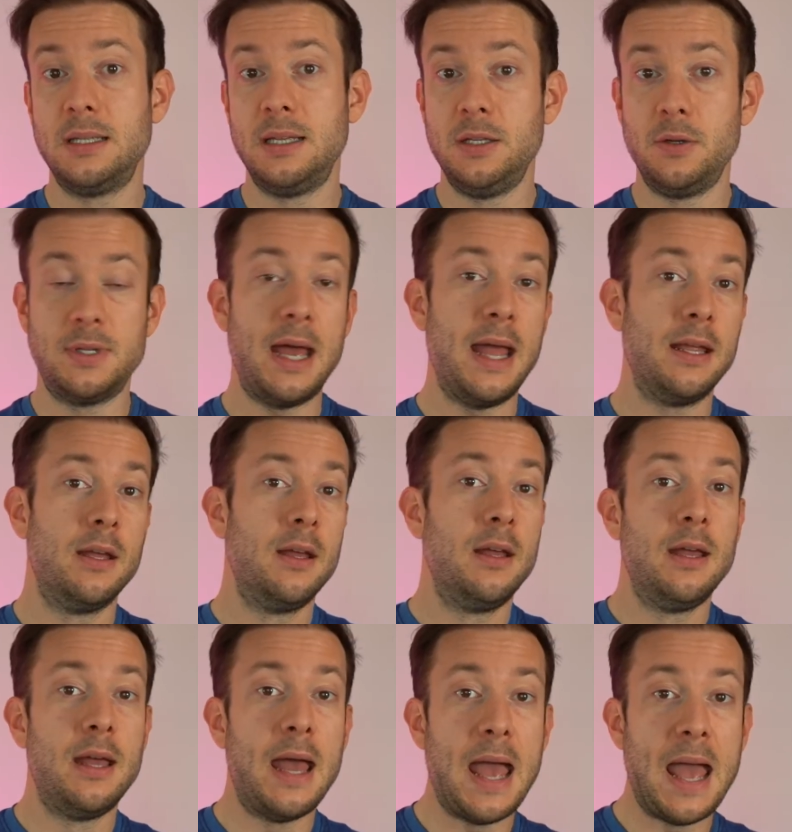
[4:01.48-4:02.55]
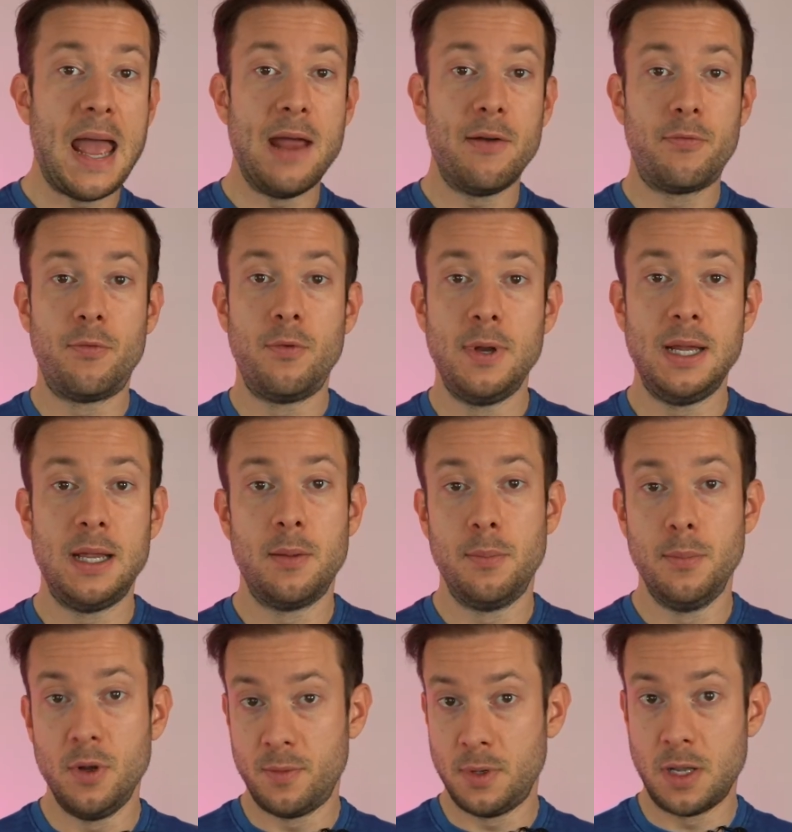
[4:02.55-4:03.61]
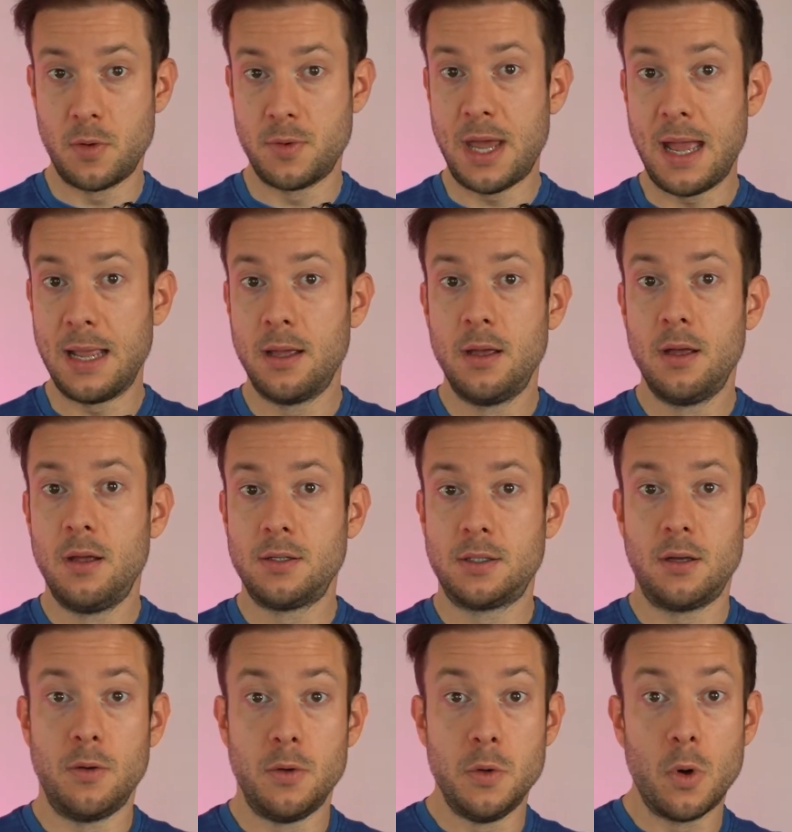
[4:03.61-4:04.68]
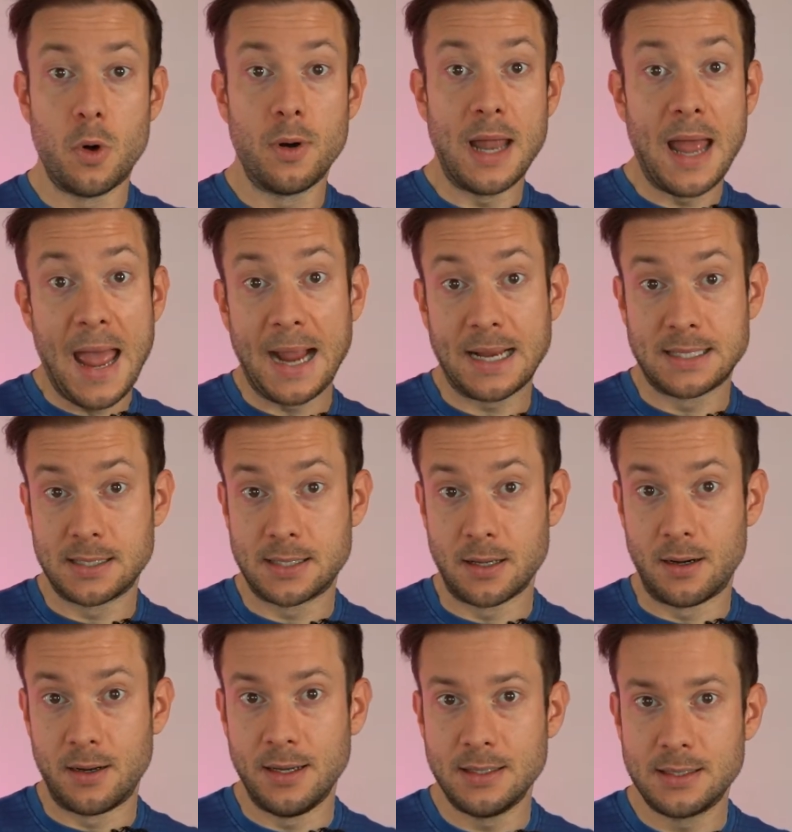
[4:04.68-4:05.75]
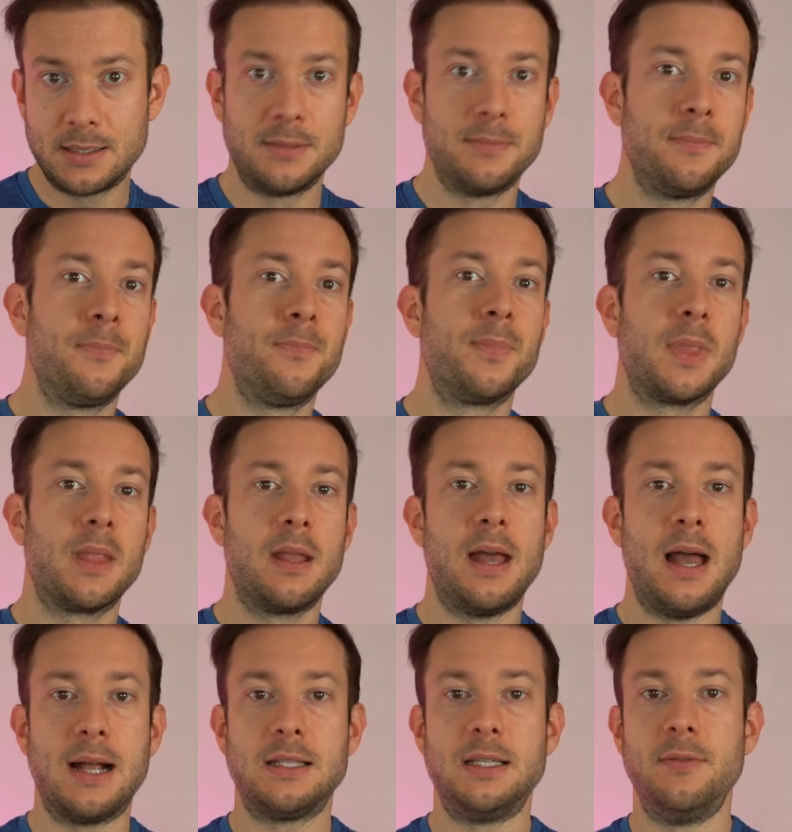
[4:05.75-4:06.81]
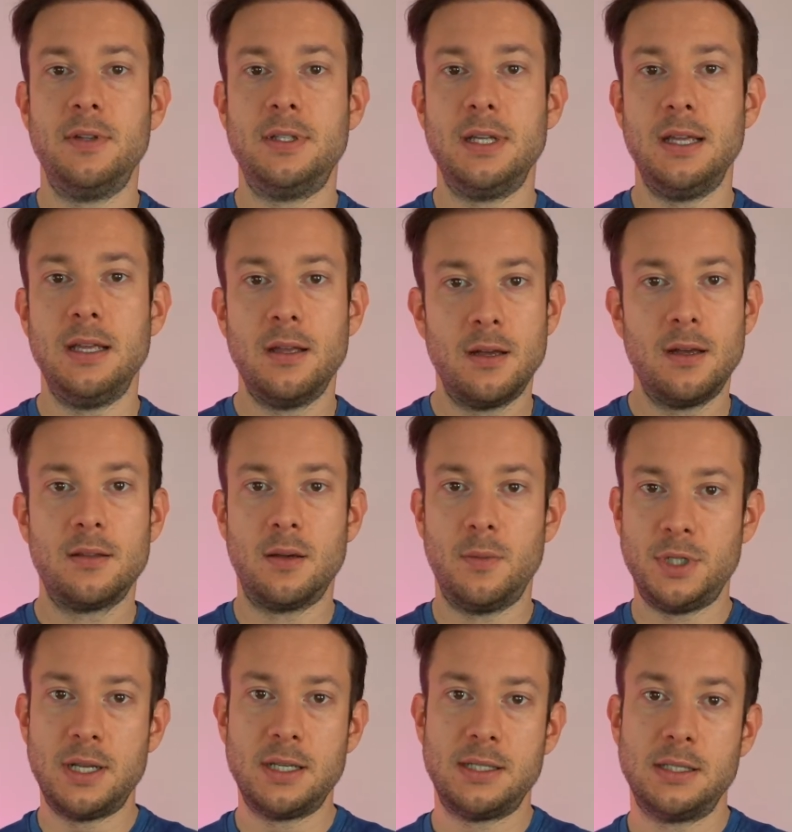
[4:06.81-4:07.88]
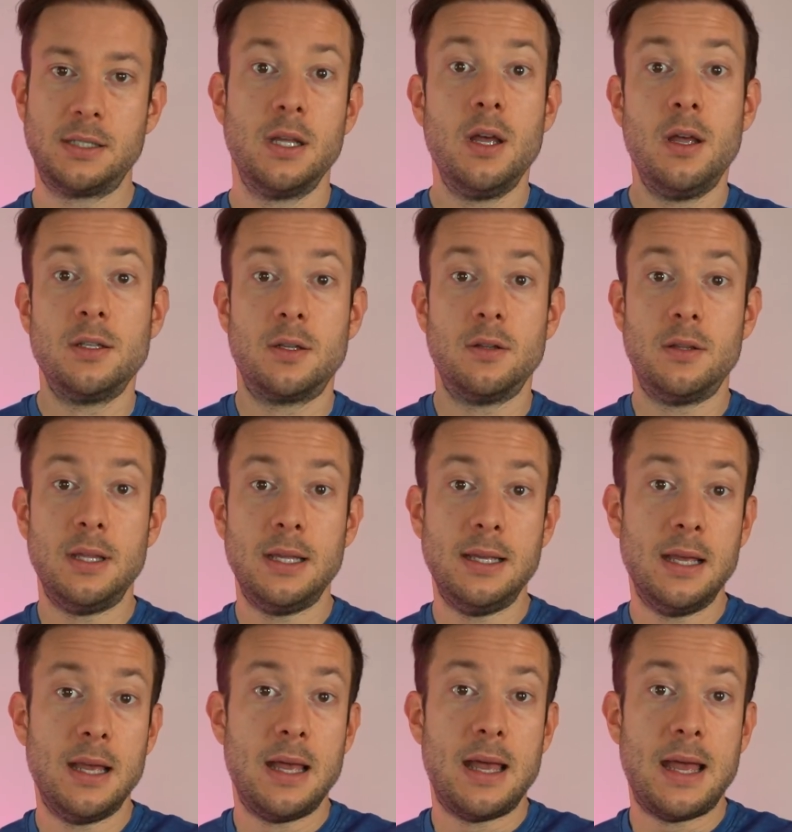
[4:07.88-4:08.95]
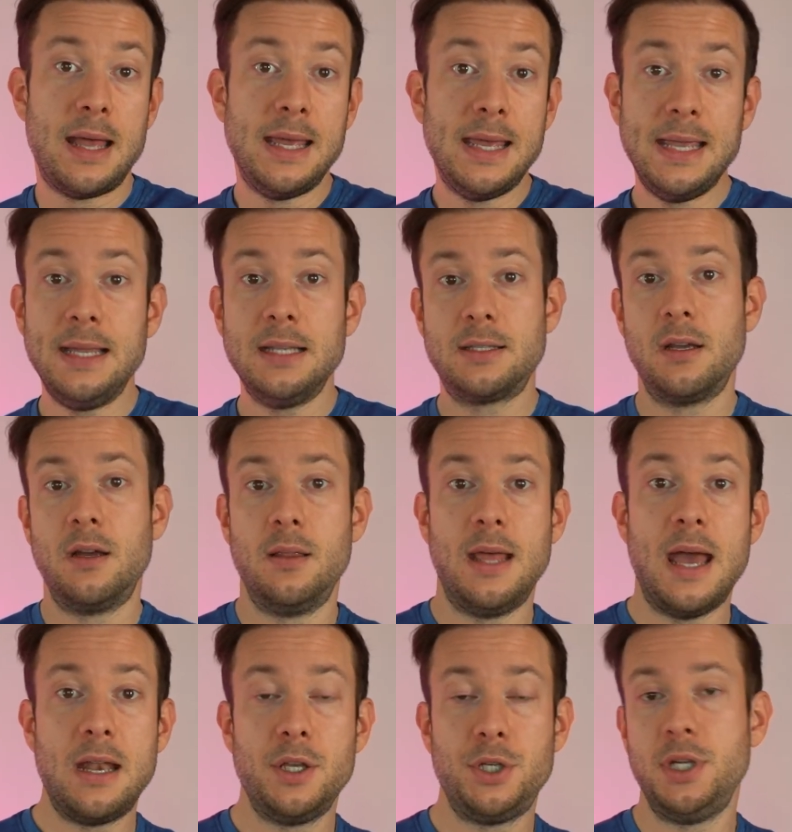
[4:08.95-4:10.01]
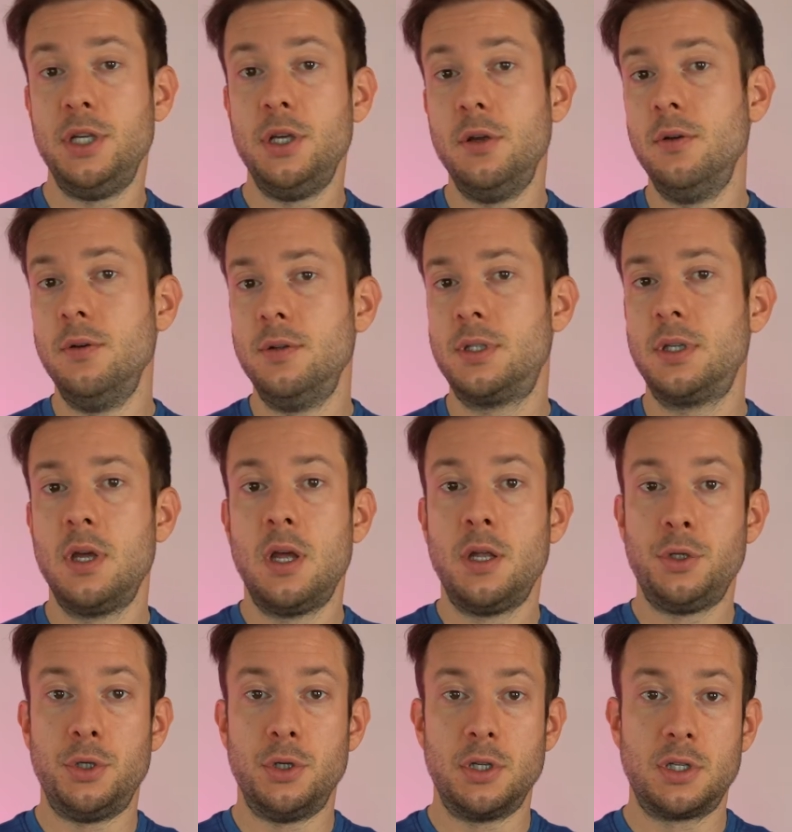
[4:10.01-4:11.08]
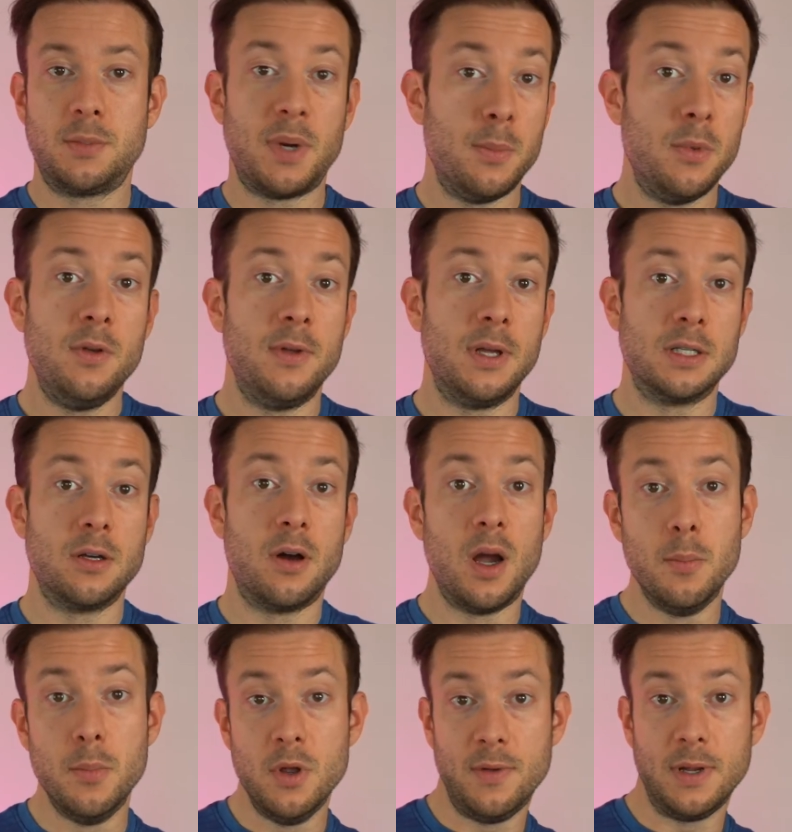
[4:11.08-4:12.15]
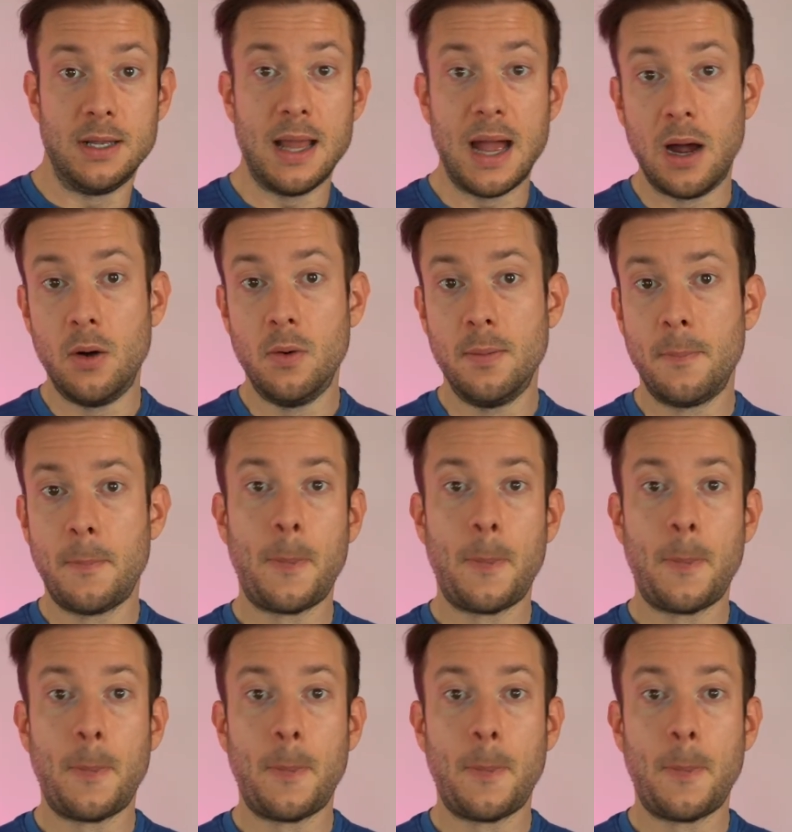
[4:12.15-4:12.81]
in your day. Every movement in your day. So non-exercise activity thermogenesis. So the heat and the energy used just by moving. So I'm moving now.